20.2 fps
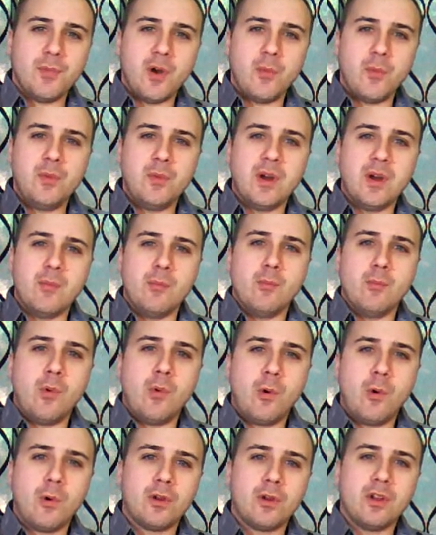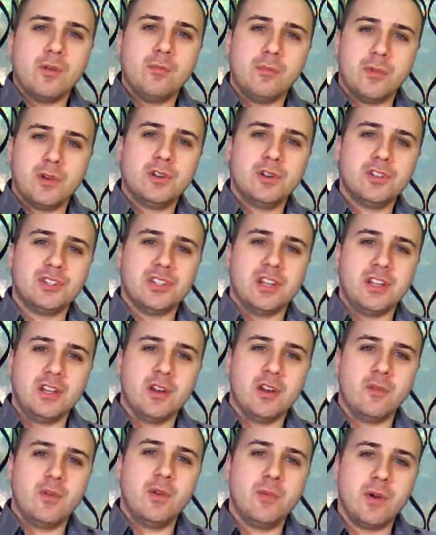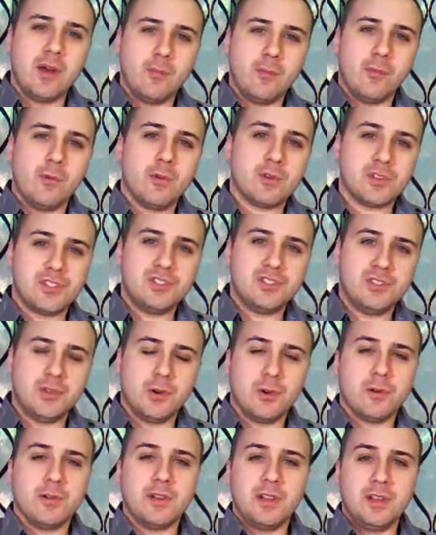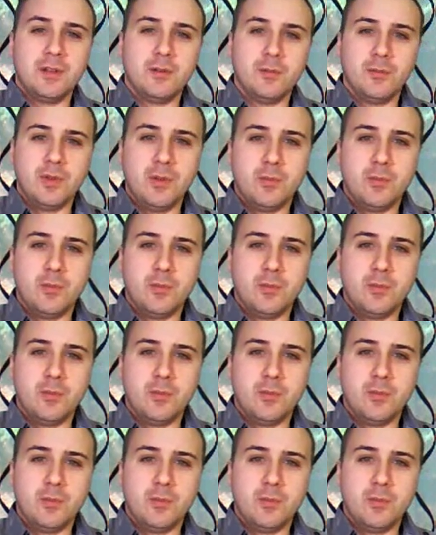but we want more immersion, we want more story.